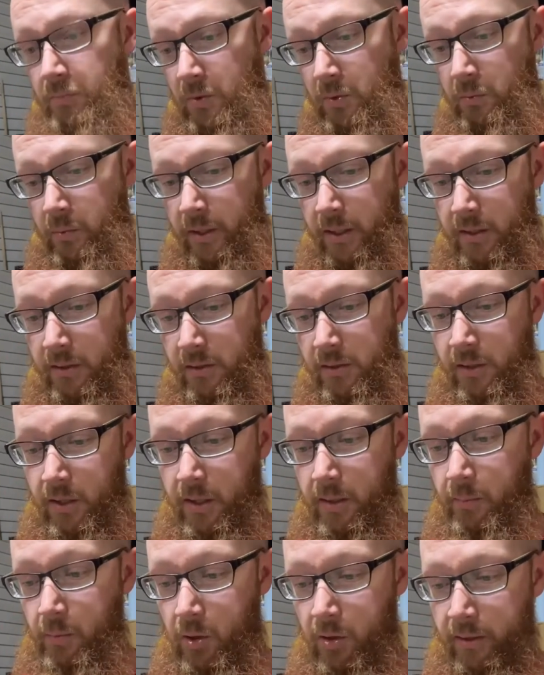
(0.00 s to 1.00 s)
We can
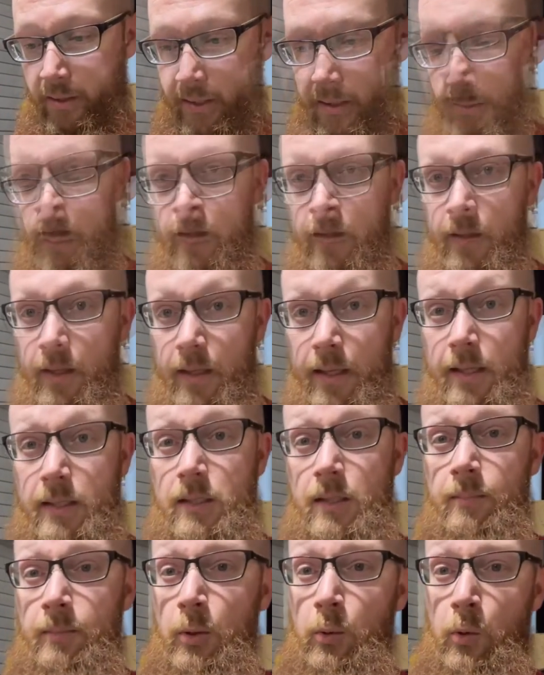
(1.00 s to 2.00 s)
slot them all in. And that's
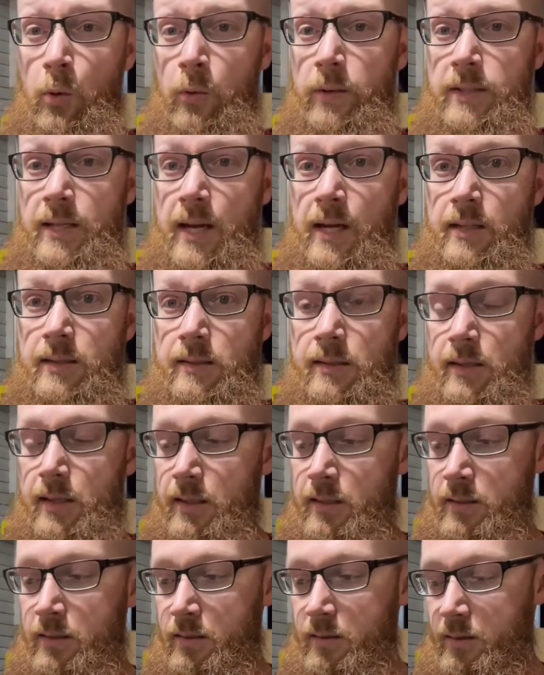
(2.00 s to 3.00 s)
gonna be what retains
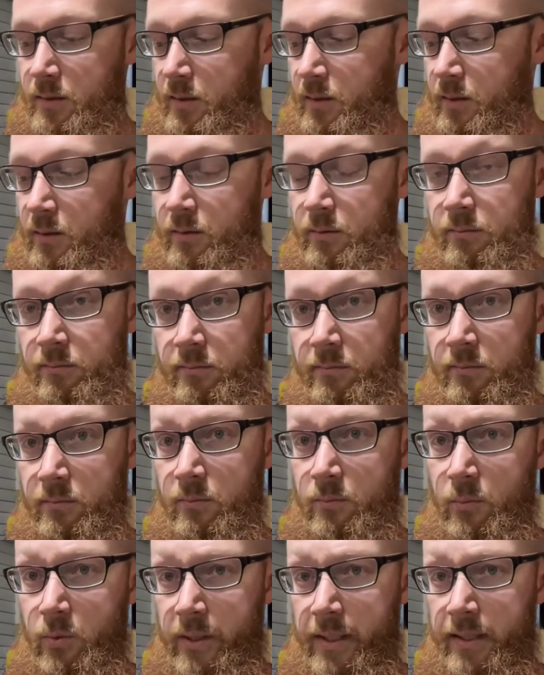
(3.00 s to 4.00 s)
this. So
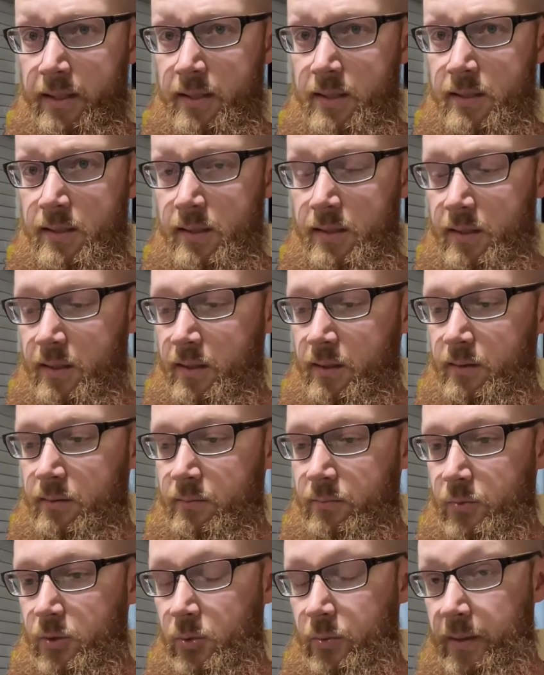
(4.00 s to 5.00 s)
we'll get these in here
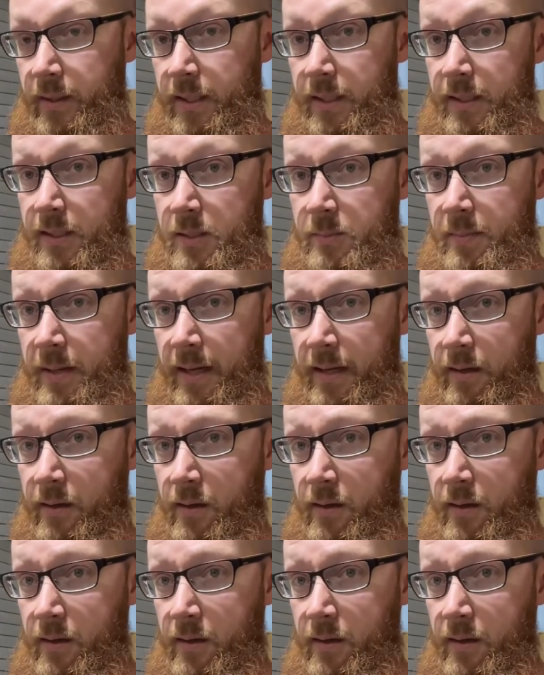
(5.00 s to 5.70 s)
so we can get this back